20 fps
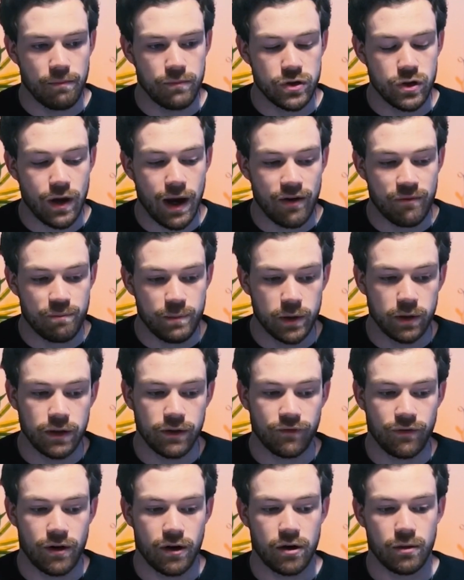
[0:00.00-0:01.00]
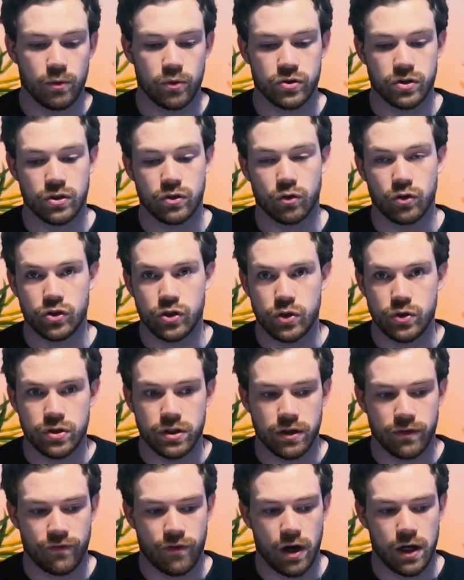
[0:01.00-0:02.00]
you have built-in variables and you've got
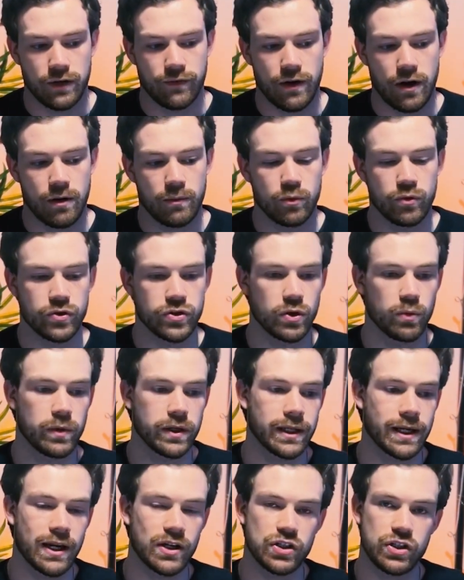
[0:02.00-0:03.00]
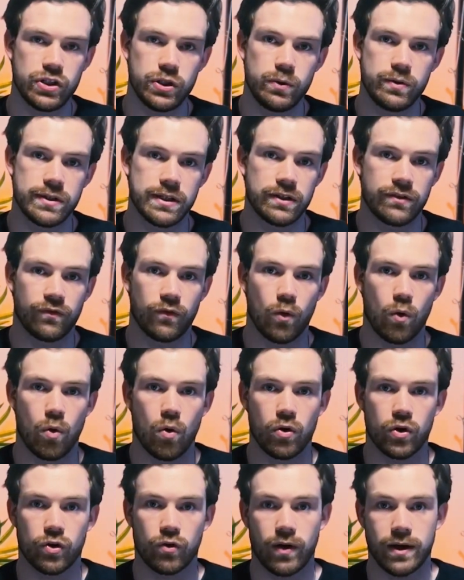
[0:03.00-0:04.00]
user-defined variables. So we can actually use this
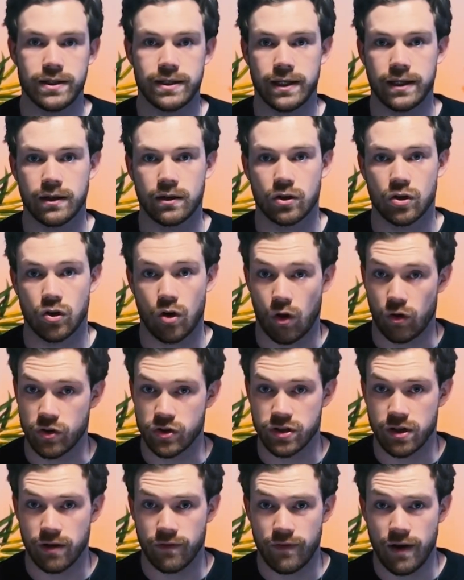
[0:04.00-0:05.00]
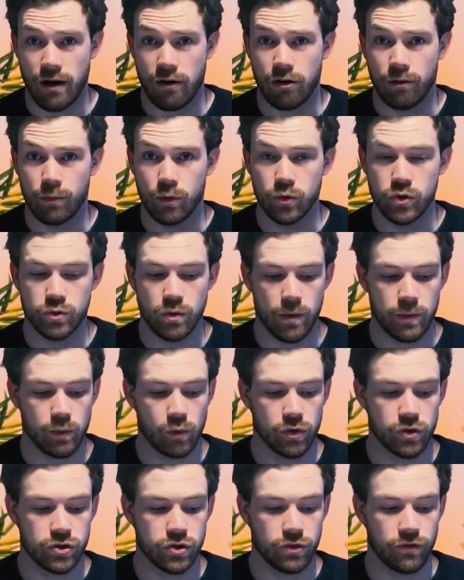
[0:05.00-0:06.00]
for creating constant variables where we
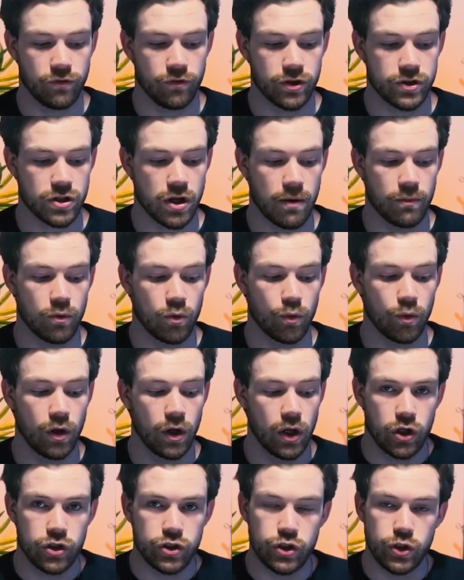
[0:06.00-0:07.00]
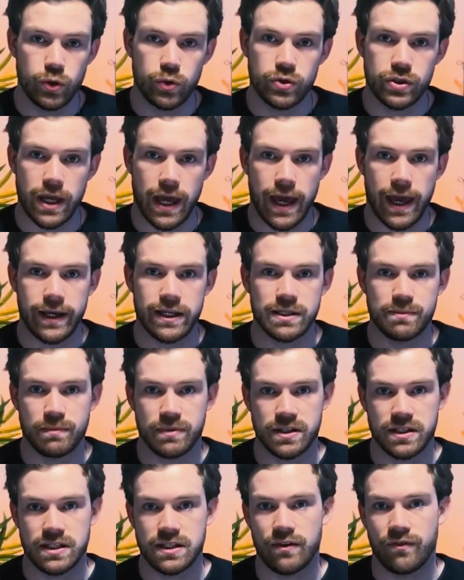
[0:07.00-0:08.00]
want to, for example, use a
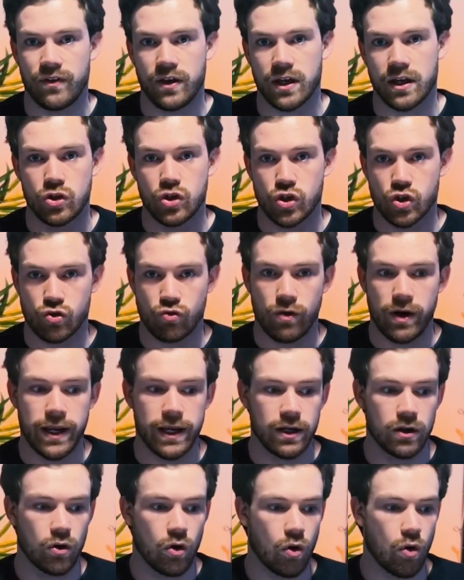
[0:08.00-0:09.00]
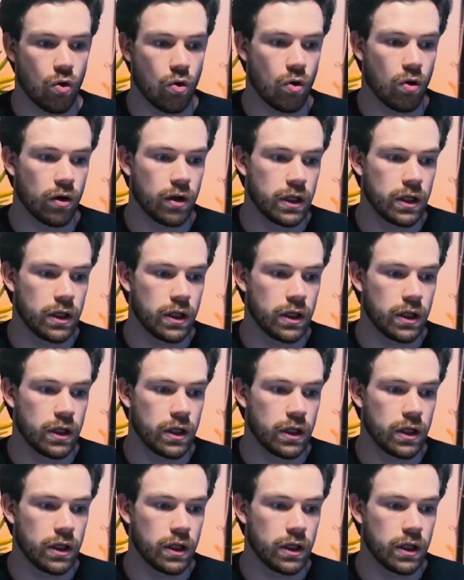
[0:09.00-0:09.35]
specific string or